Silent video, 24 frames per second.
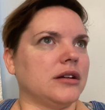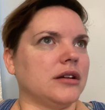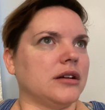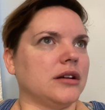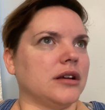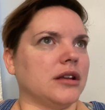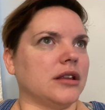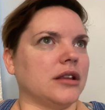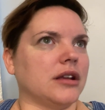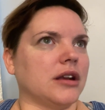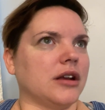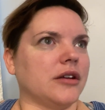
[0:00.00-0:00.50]

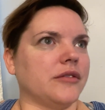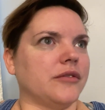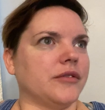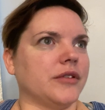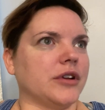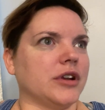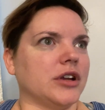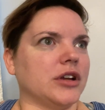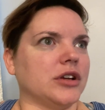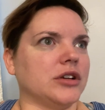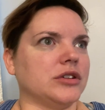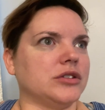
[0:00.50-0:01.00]
And then I
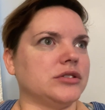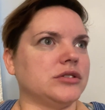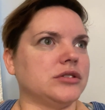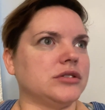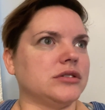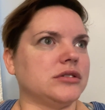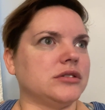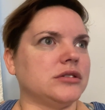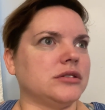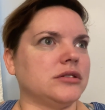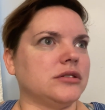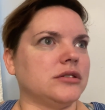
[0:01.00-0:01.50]

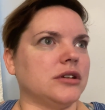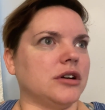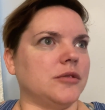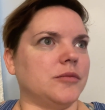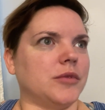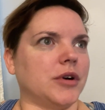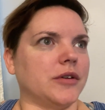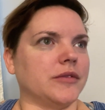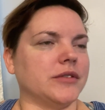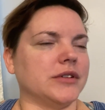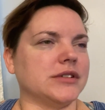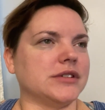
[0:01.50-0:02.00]
finished A
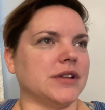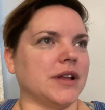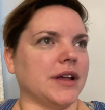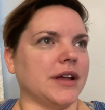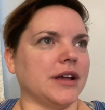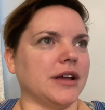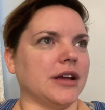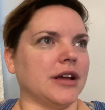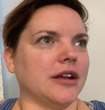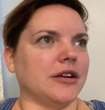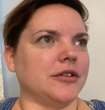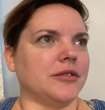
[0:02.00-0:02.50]
Marvellous
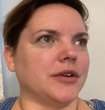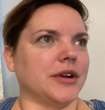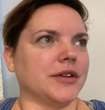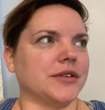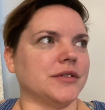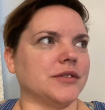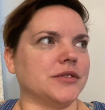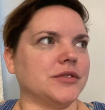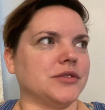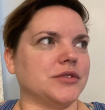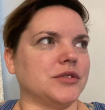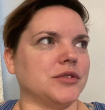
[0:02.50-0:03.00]
Light and A
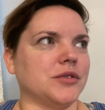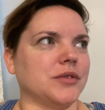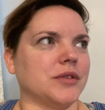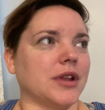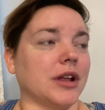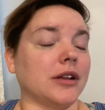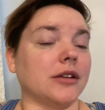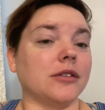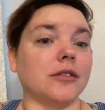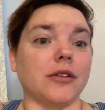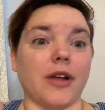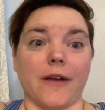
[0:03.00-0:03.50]
Restless Truth.
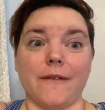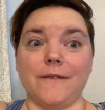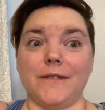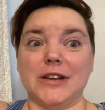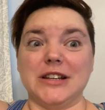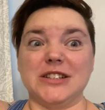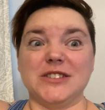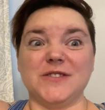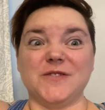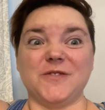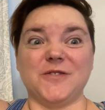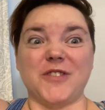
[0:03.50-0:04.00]
I
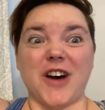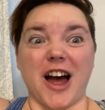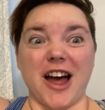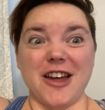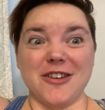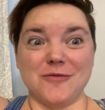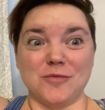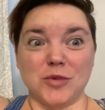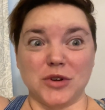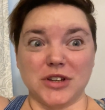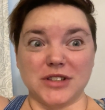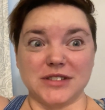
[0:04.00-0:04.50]
finished
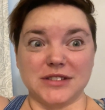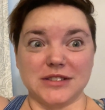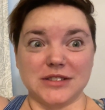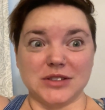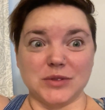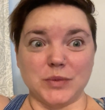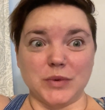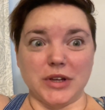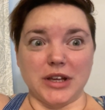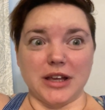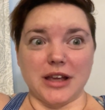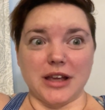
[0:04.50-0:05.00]
5 books this
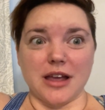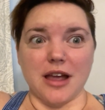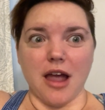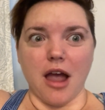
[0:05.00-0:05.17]
week.